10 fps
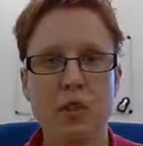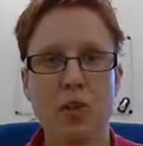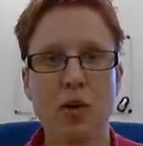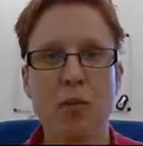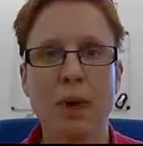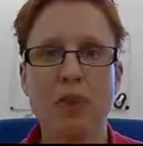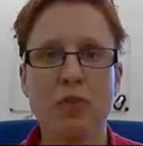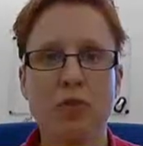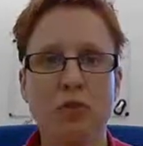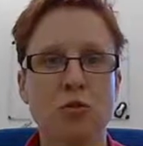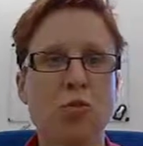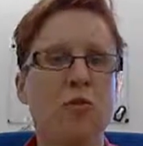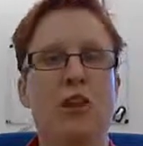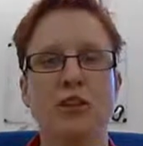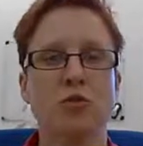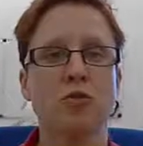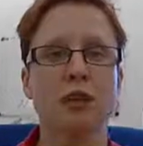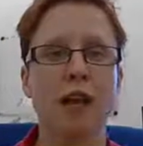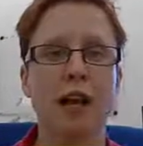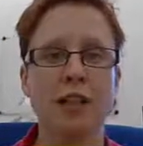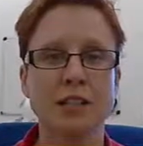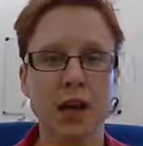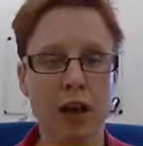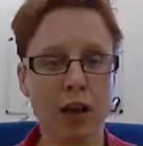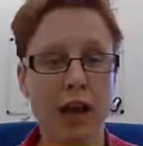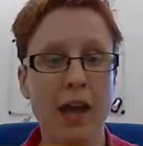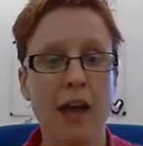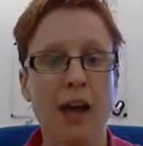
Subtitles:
is to go back to your supervisor or your client and say, okay,